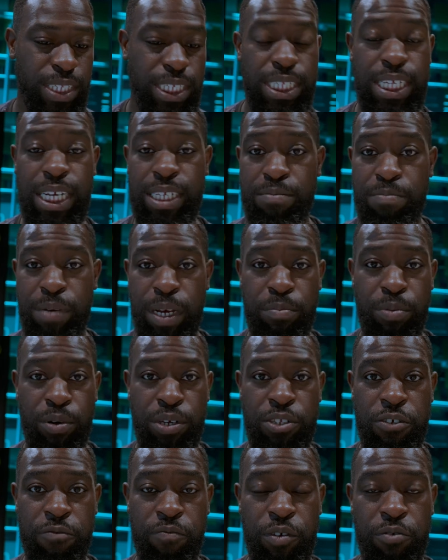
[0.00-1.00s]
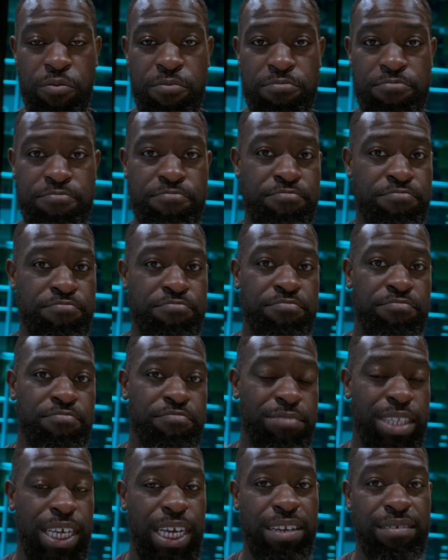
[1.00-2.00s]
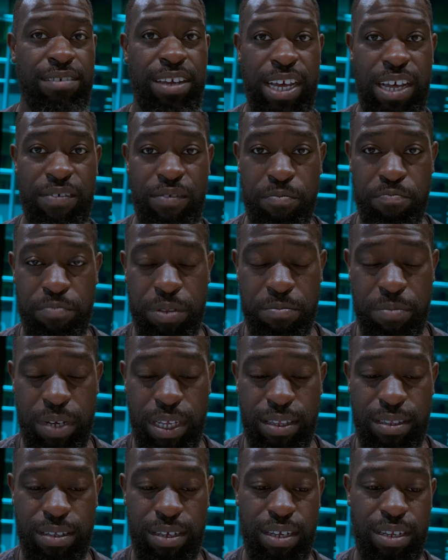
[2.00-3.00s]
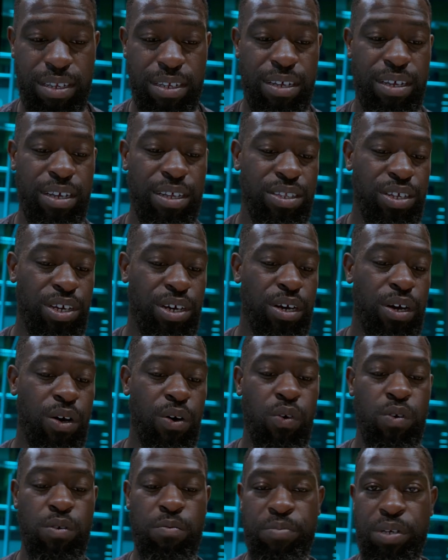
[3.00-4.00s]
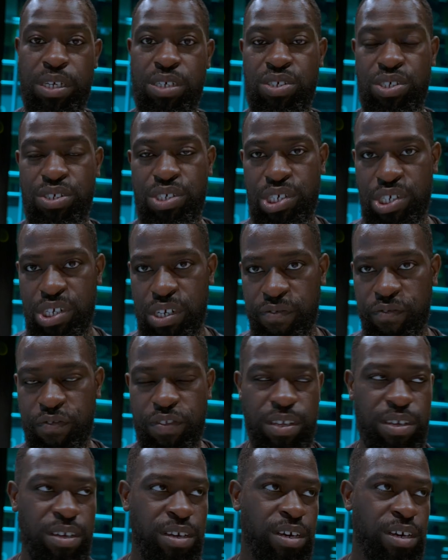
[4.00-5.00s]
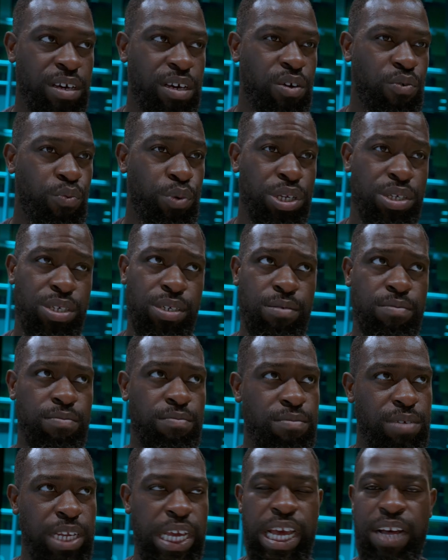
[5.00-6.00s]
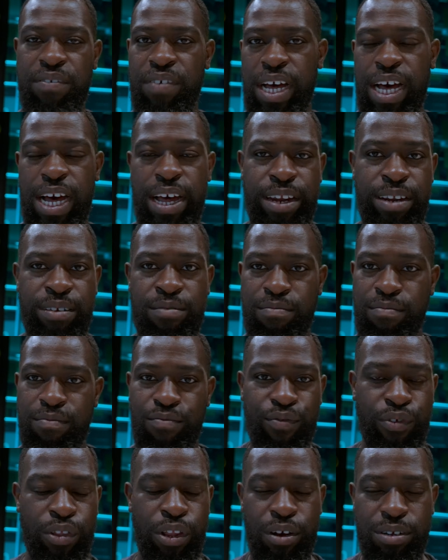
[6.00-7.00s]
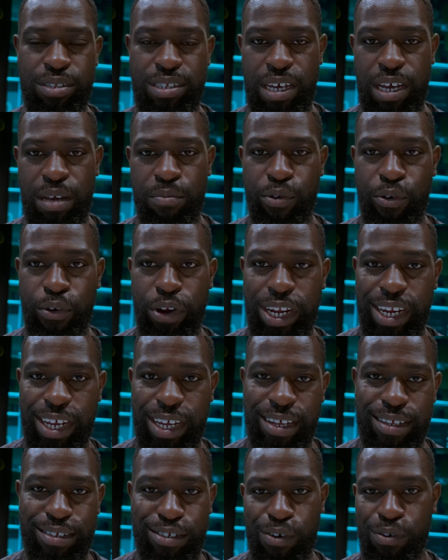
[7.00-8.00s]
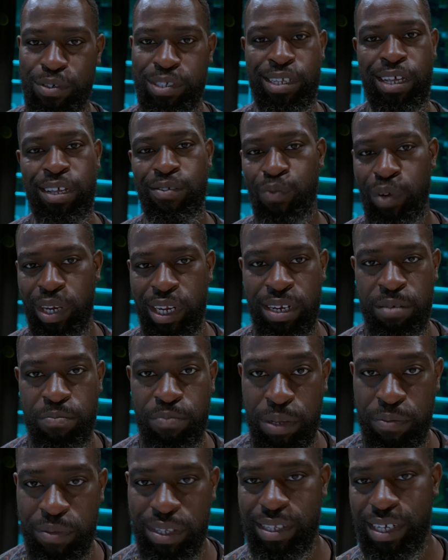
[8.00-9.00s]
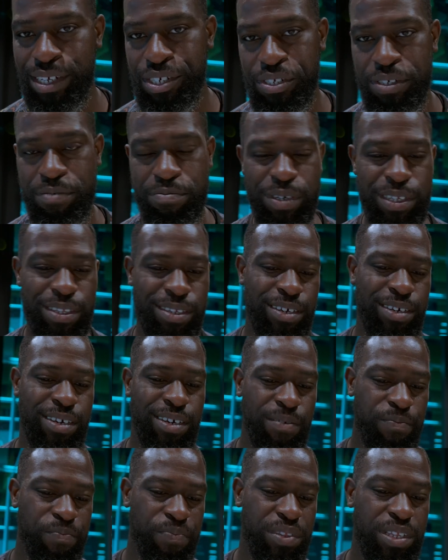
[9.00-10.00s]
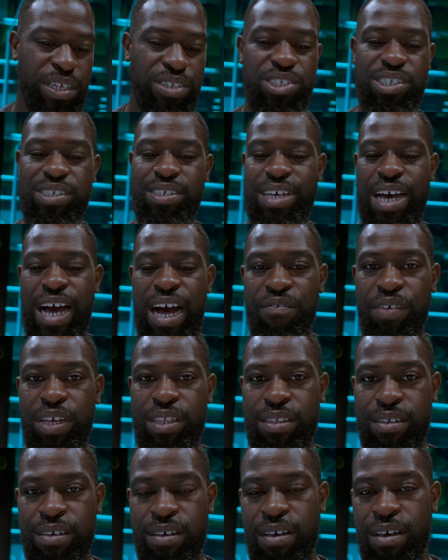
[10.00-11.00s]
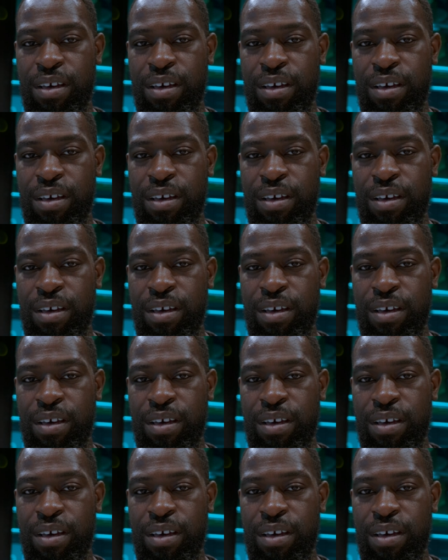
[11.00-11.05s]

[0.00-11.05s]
That's my point of view. Then they have implemented their own pixel shift, which they have had for a long time already, so it's not really an implementation, but they just have it.